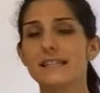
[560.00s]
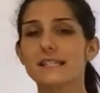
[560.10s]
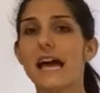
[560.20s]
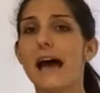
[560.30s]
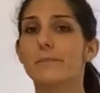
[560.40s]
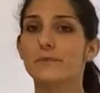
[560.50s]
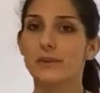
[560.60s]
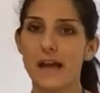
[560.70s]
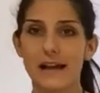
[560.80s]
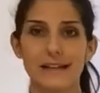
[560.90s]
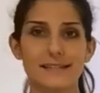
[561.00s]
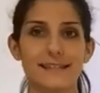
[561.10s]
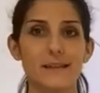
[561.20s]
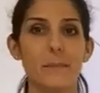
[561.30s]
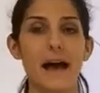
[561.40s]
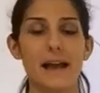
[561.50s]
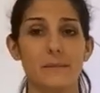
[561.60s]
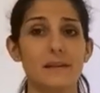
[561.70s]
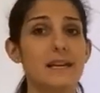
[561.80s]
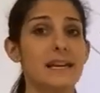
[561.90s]
the top, you're not gonna see the
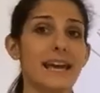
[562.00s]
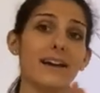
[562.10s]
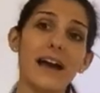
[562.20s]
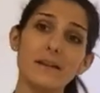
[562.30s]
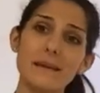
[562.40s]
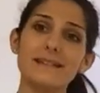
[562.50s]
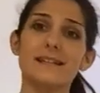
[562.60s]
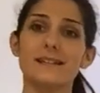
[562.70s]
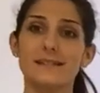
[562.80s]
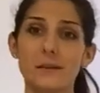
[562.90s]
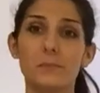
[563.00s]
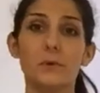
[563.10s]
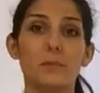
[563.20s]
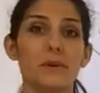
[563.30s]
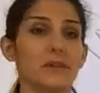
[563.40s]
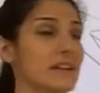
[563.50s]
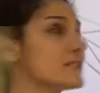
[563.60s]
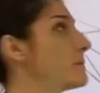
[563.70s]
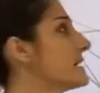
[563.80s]
bottom. It kind of makes it a simpler building, because